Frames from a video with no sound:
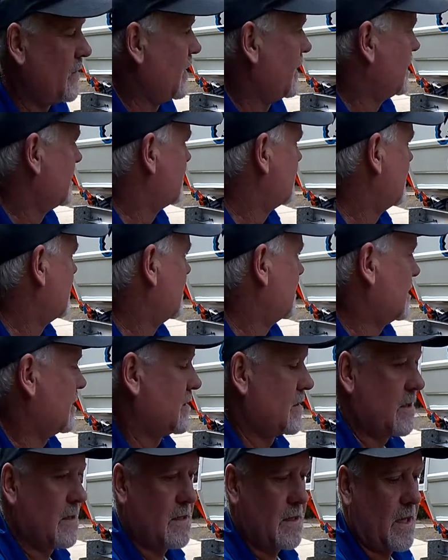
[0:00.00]
So you can
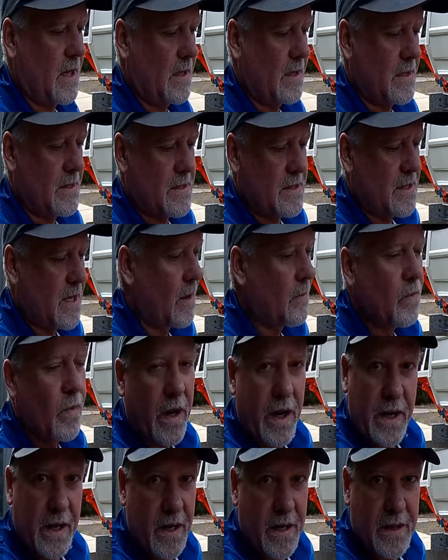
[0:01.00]
just get it somewhere
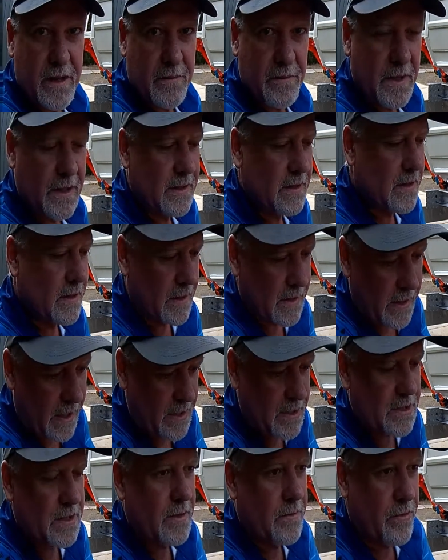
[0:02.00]
near the middle and it'll
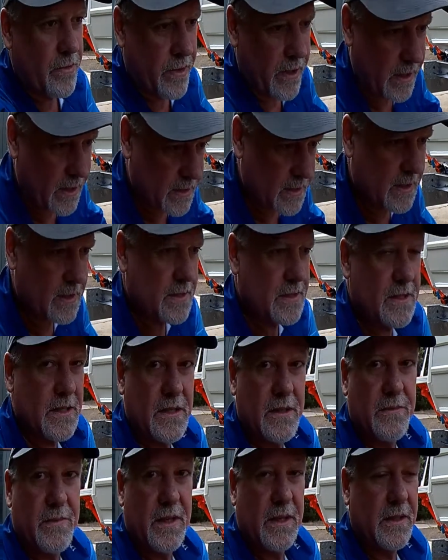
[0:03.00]
actually bring it into the
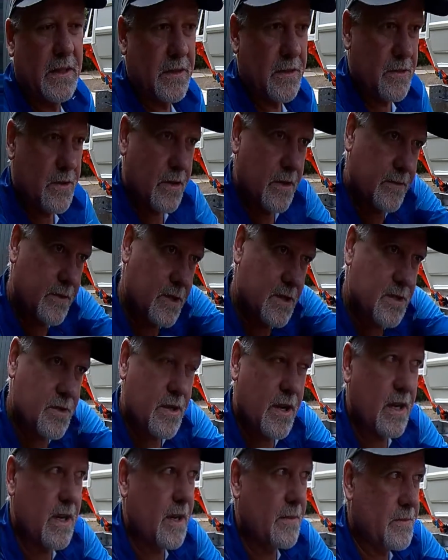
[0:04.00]
middle and drive you
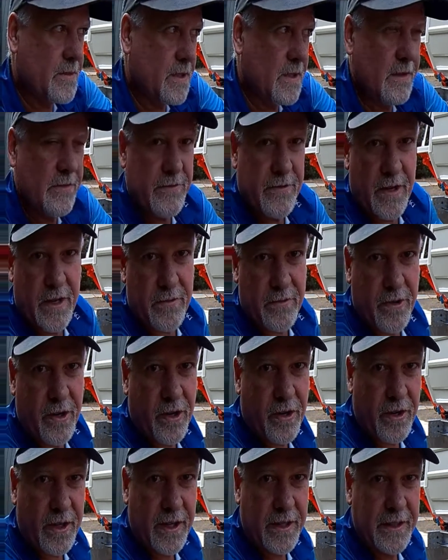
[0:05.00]
straight up to your front
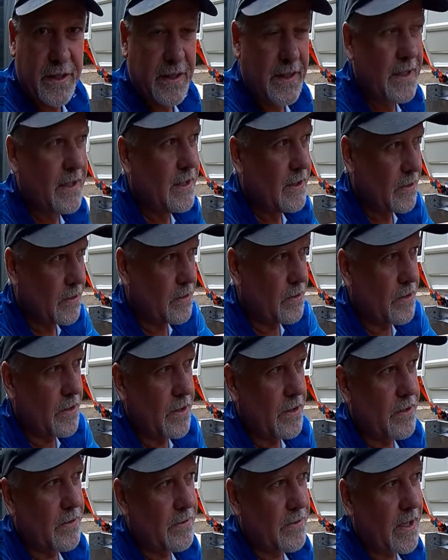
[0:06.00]
roller or
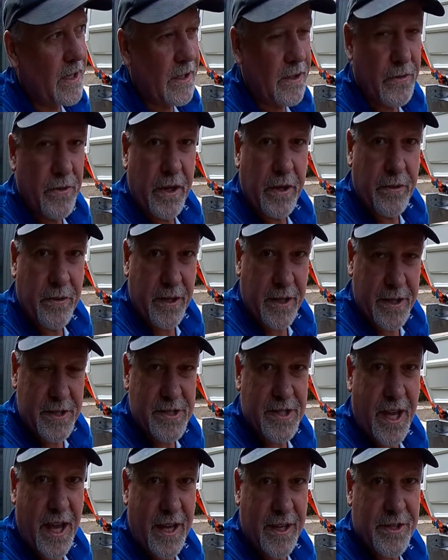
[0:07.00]
your quick release
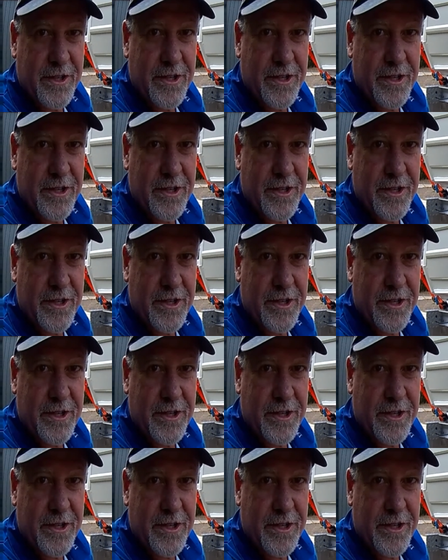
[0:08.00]
catch.